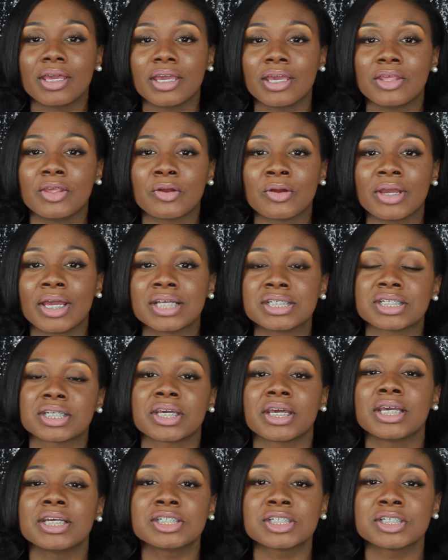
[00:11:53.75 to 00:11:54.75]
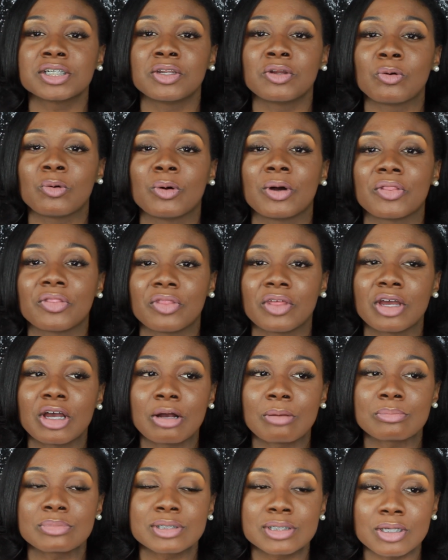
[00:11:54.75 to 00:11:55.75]
and your education on
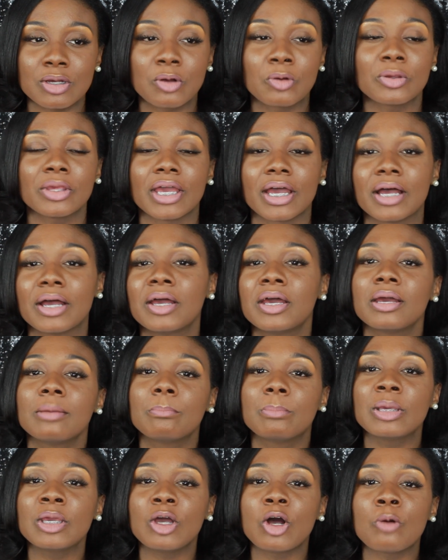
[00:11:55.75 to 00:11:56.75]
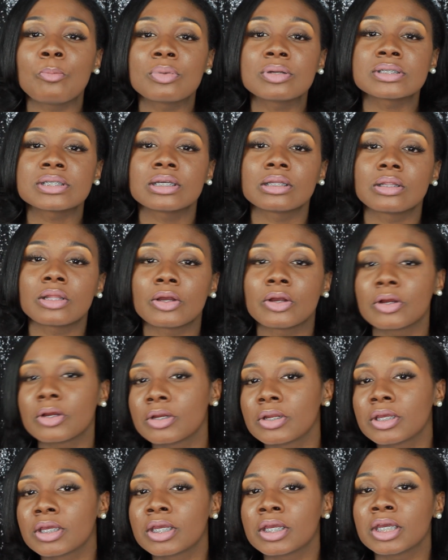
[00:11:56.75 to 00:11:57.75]
them. So yeah, be open to
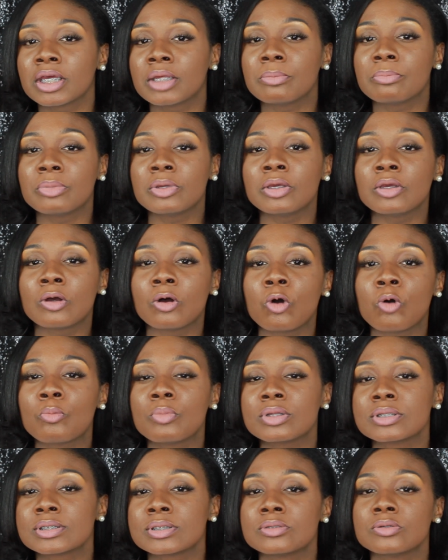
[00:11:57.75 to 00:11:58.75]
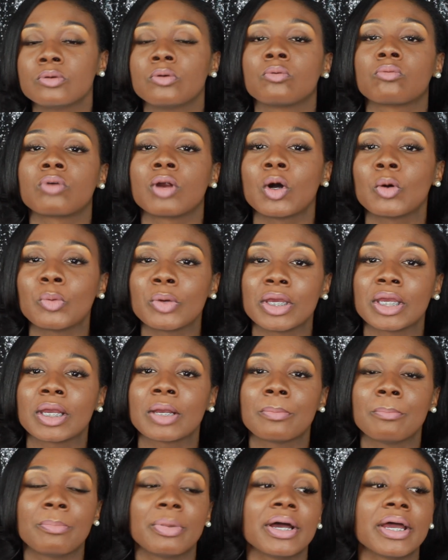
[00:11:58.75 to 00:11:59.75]
learning and be open to growing.
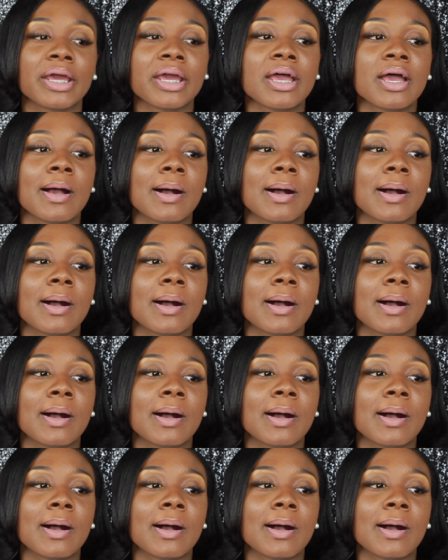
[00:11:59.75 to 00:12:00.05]
But